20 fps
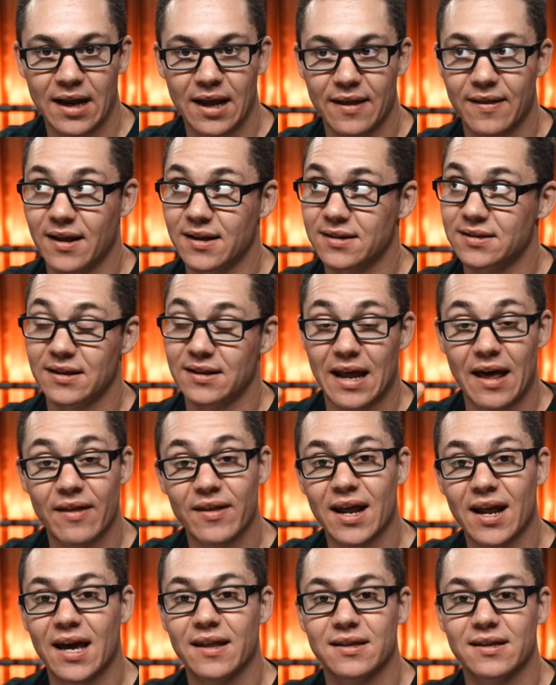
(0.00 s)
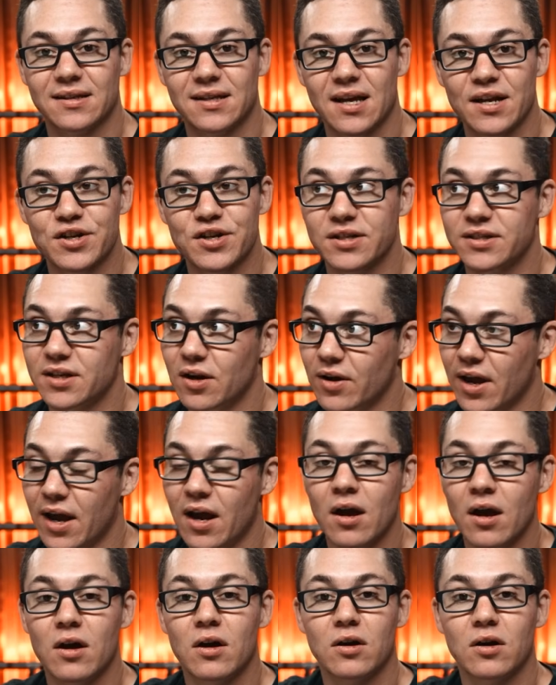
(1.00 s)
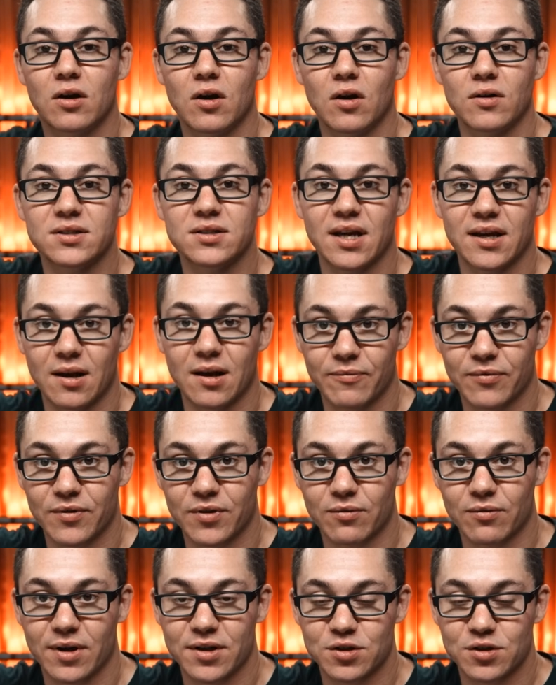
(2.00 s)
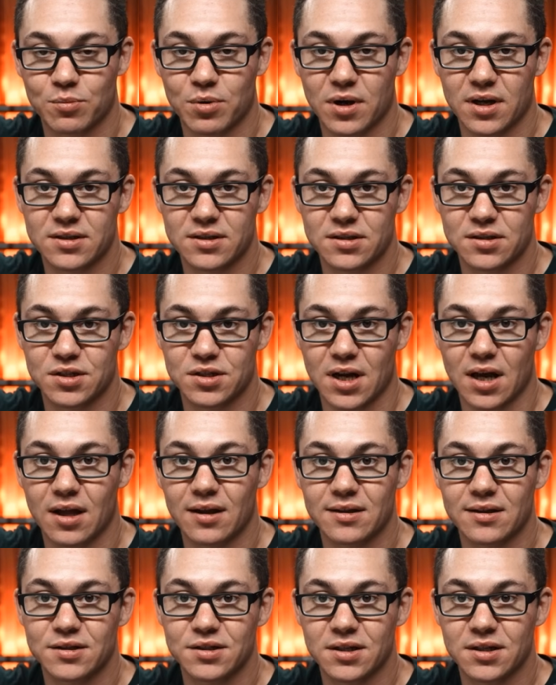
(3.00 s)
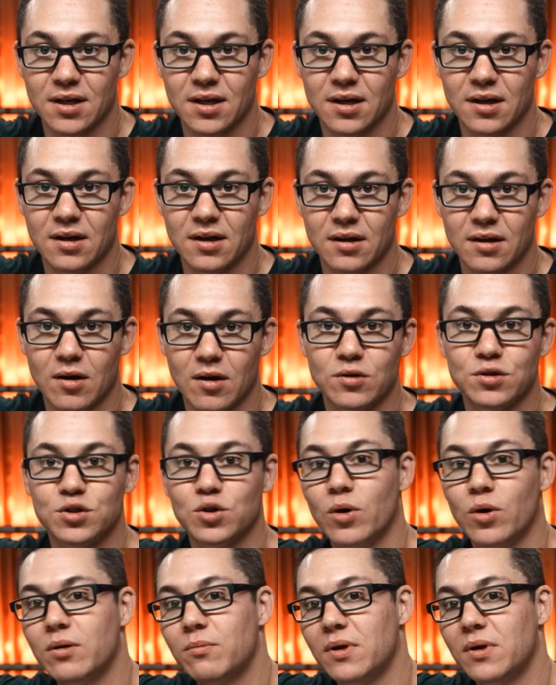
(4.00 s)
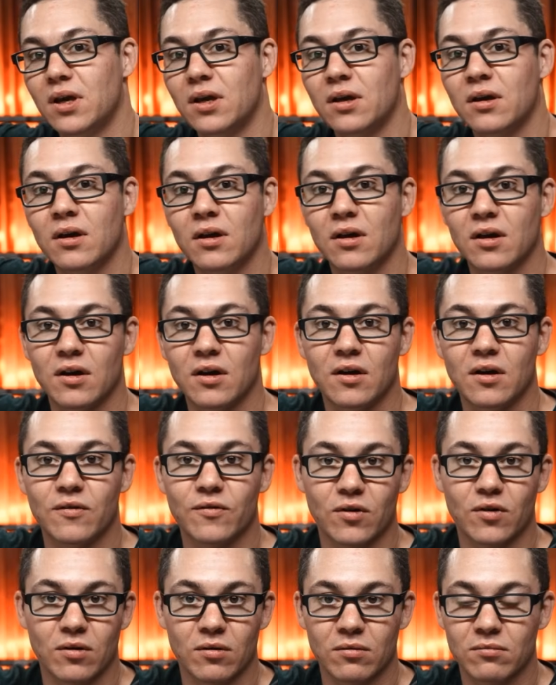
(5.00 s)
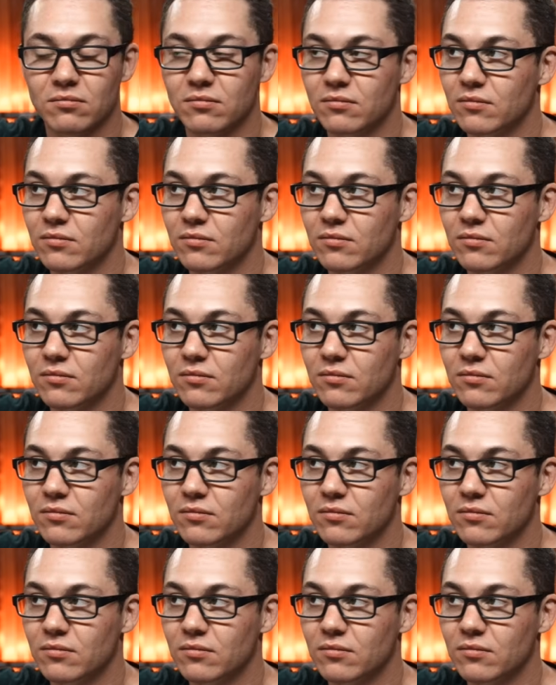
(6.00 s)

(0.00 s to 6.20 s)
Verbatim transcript: And I said, now that I had the attention, I said, okay, go sign up for the Raise Your Prices Challenge. Go join me for